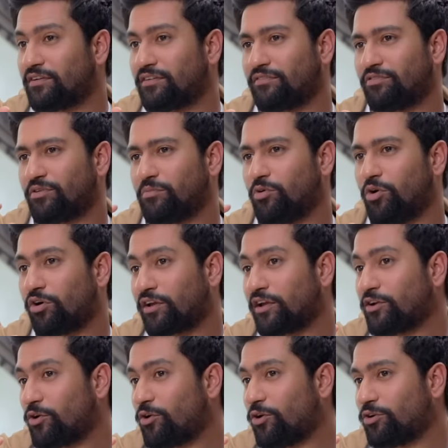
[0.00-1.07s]
from
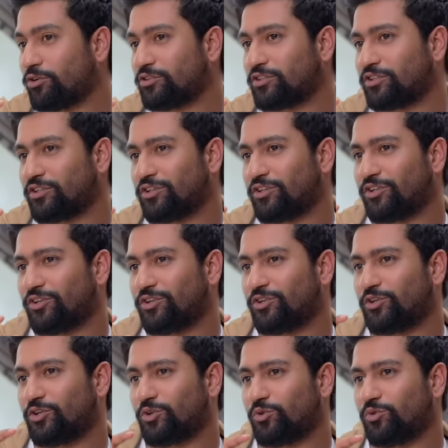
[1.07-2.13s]
knocking doors
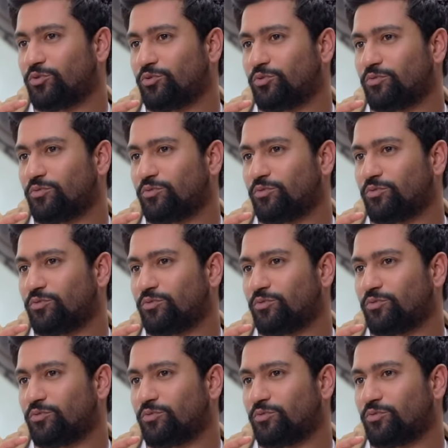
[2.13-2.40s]
to